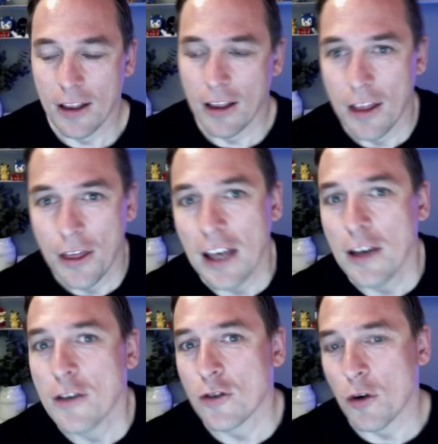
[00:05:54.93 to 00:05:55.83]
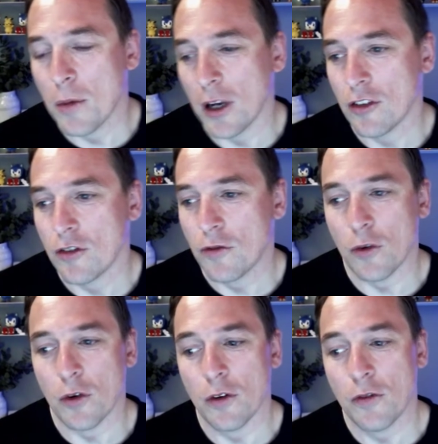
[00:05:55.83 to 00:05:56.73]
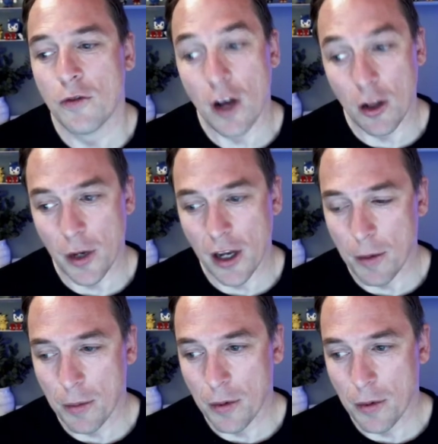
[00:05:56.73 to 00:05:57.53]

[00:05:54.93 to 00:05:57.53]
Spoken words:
Thank you so much for following up.